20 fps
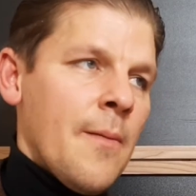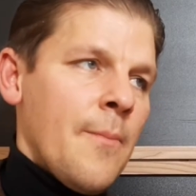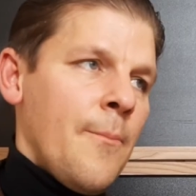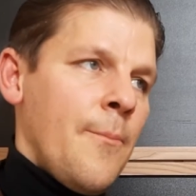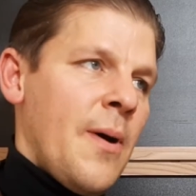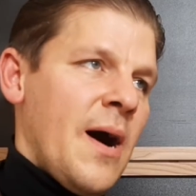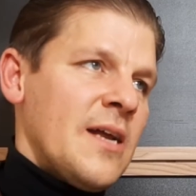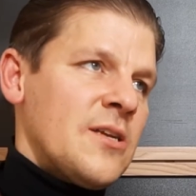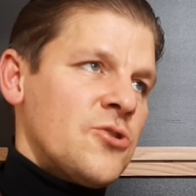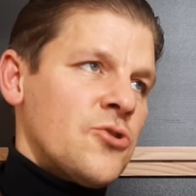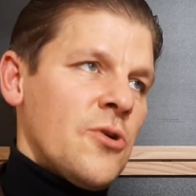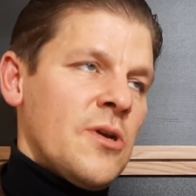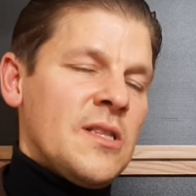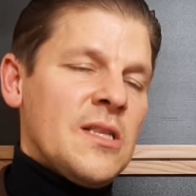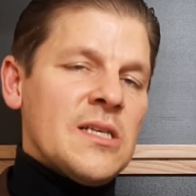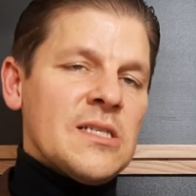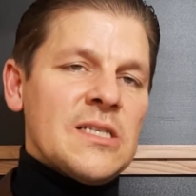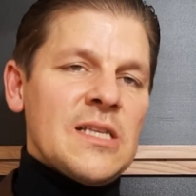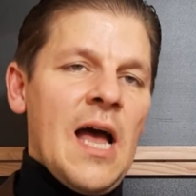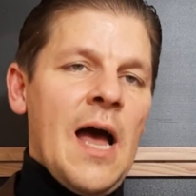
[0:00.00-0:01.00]
But during
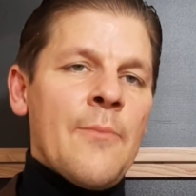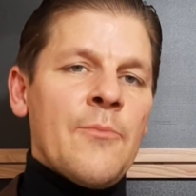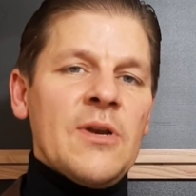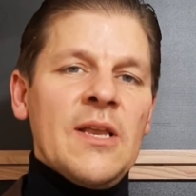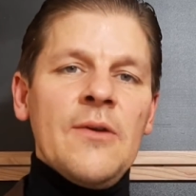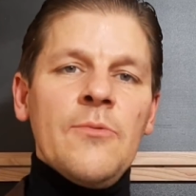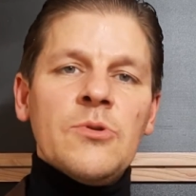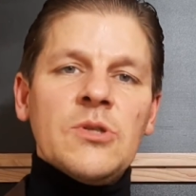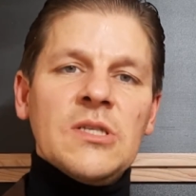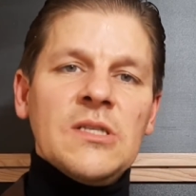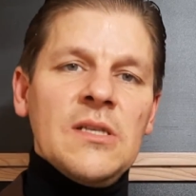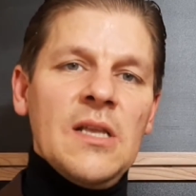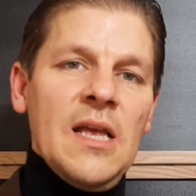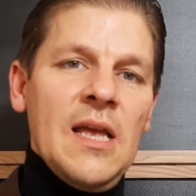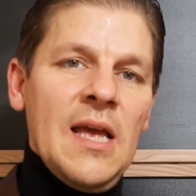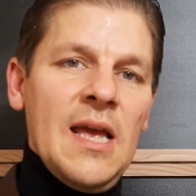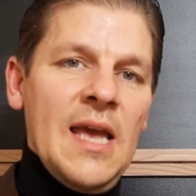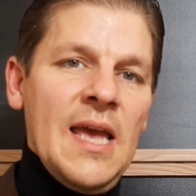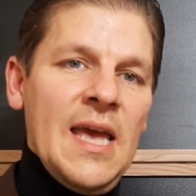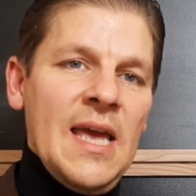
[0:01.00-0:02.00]
this time when he was
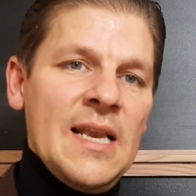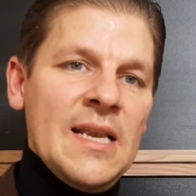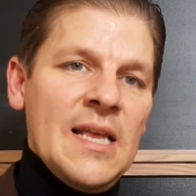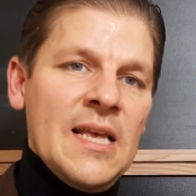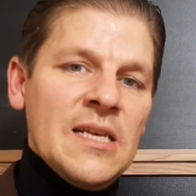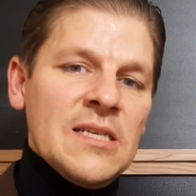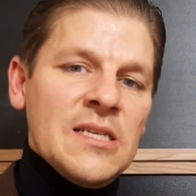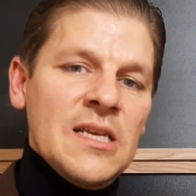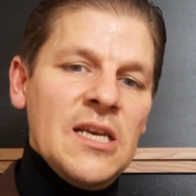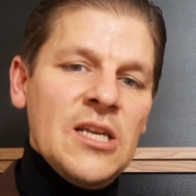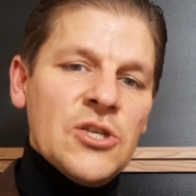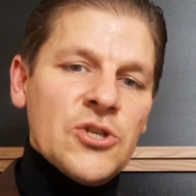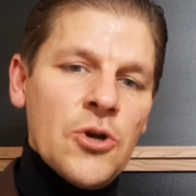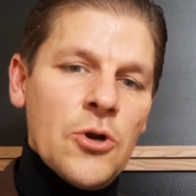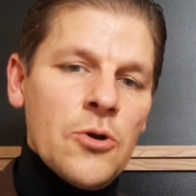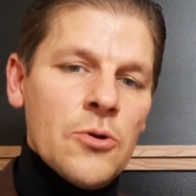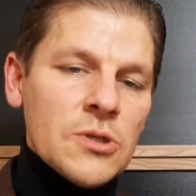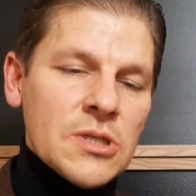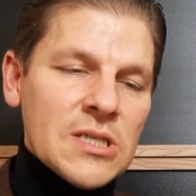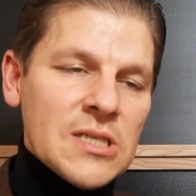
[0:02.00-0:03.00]
in his
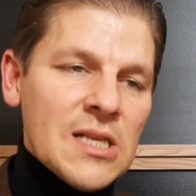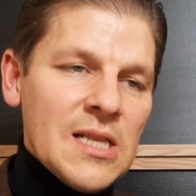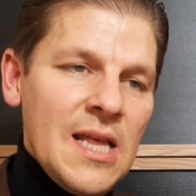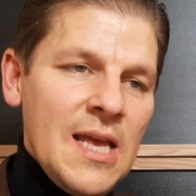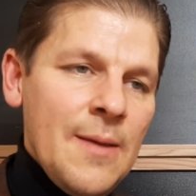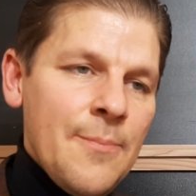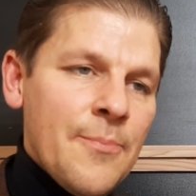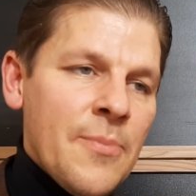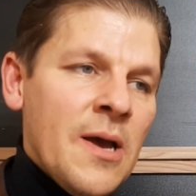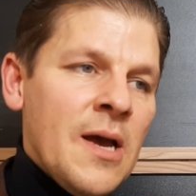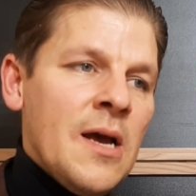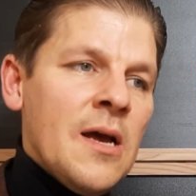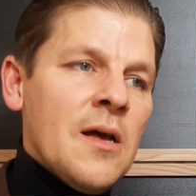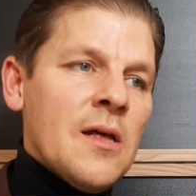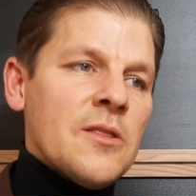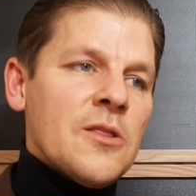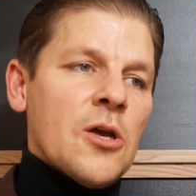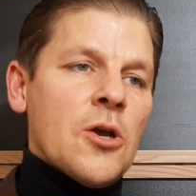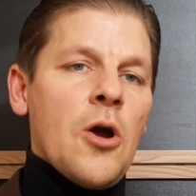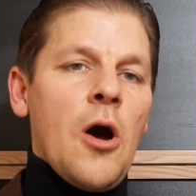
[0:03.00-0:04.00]
eternal sleep,
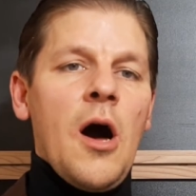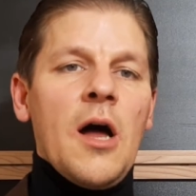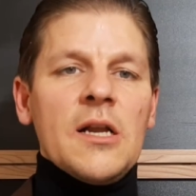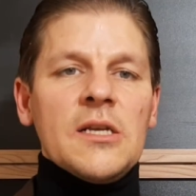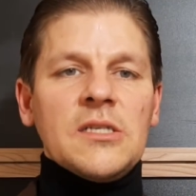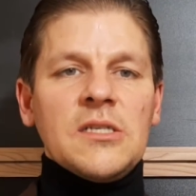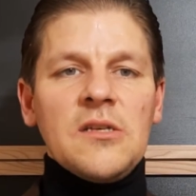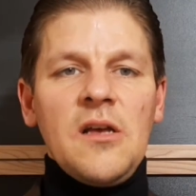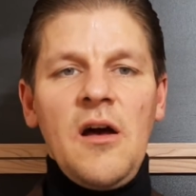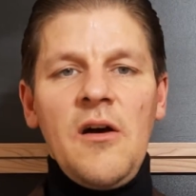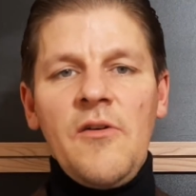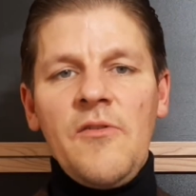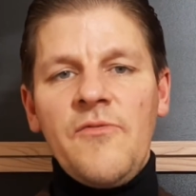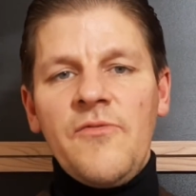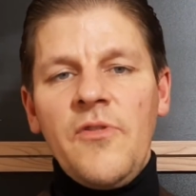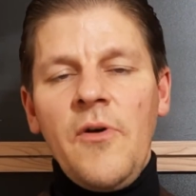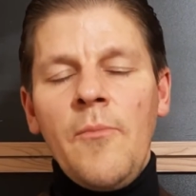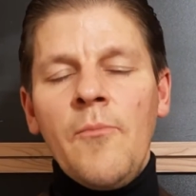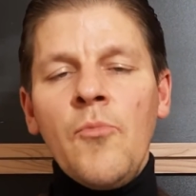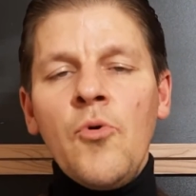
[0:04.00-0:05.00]
the goddess
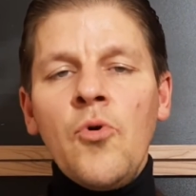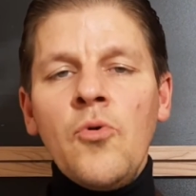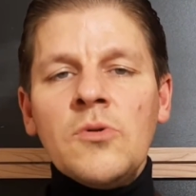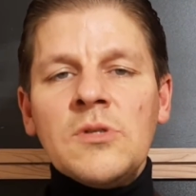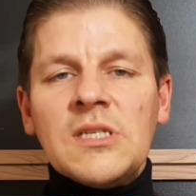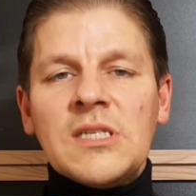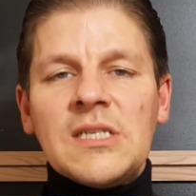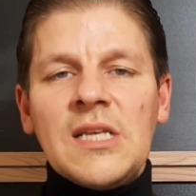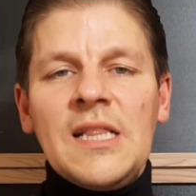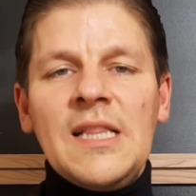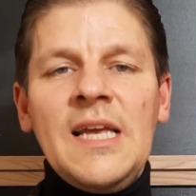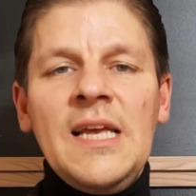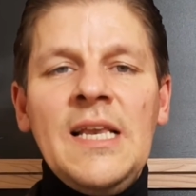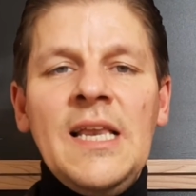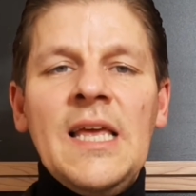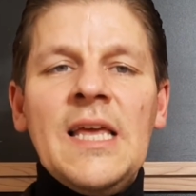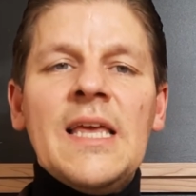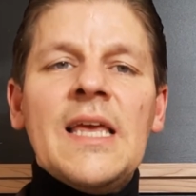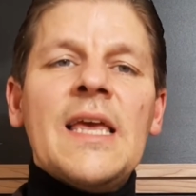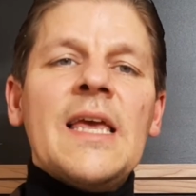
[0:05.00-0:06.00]
of the moon,
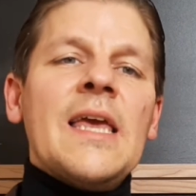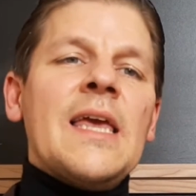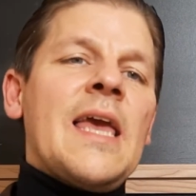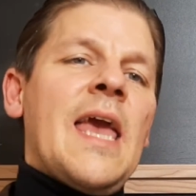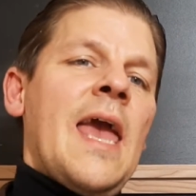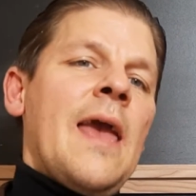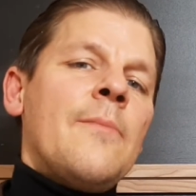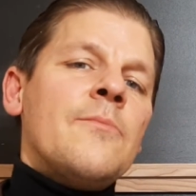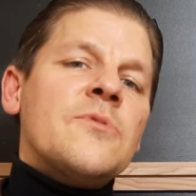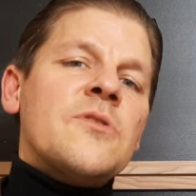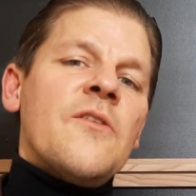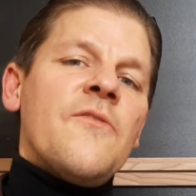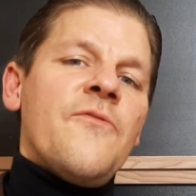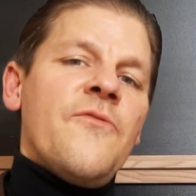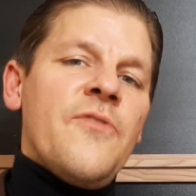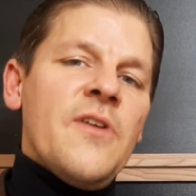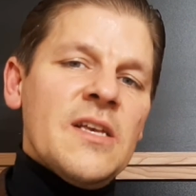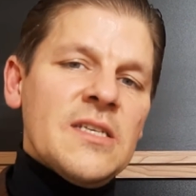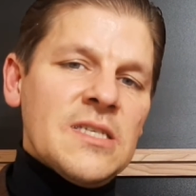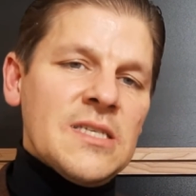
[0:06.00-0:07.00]
Selene, came to
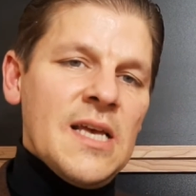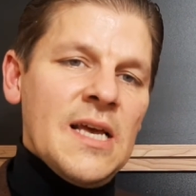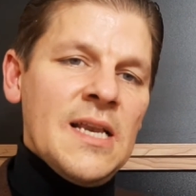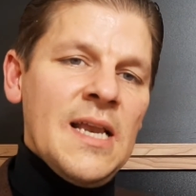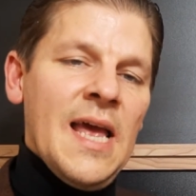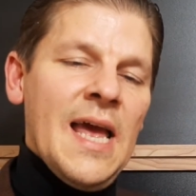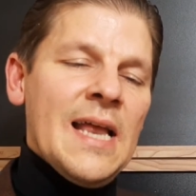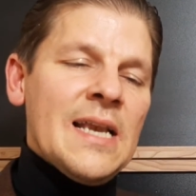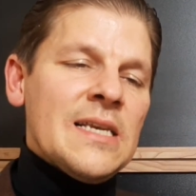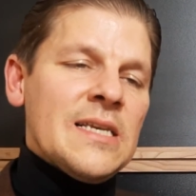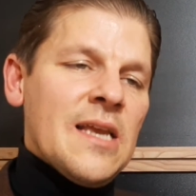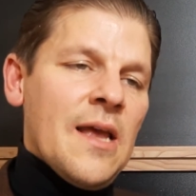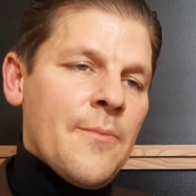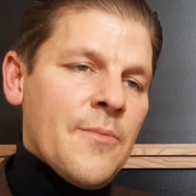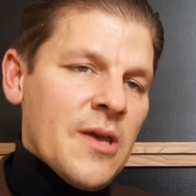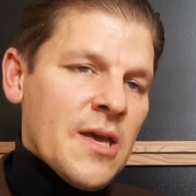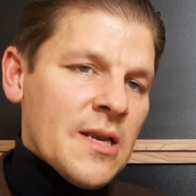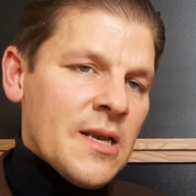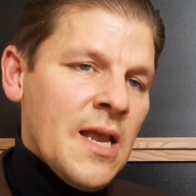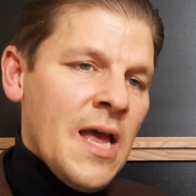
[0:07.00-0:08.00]
visit
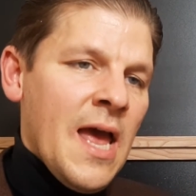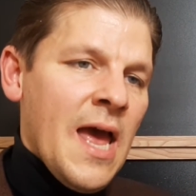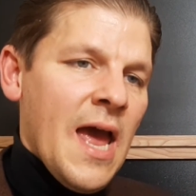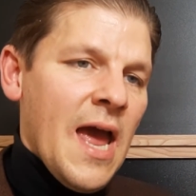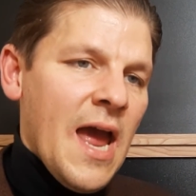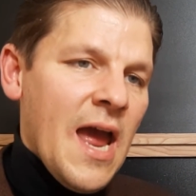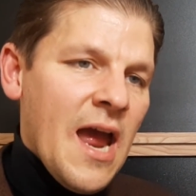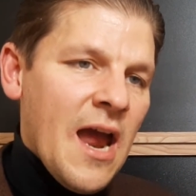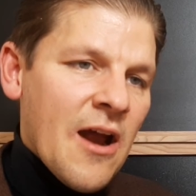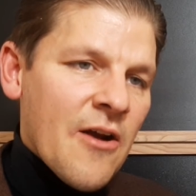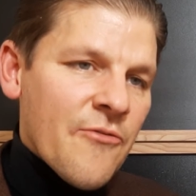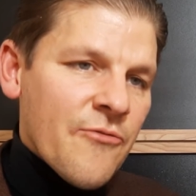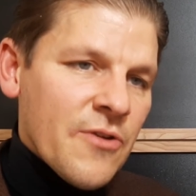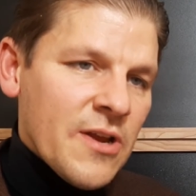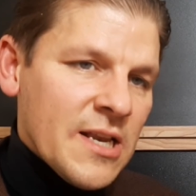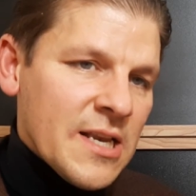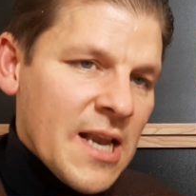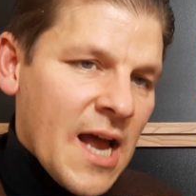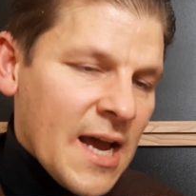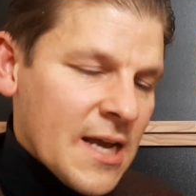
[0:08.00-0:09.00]
Endymion
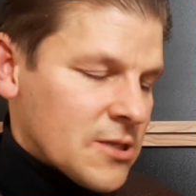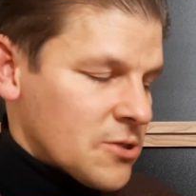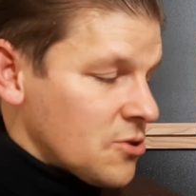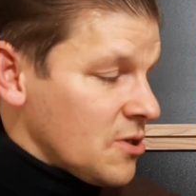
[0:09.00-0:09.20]
every night.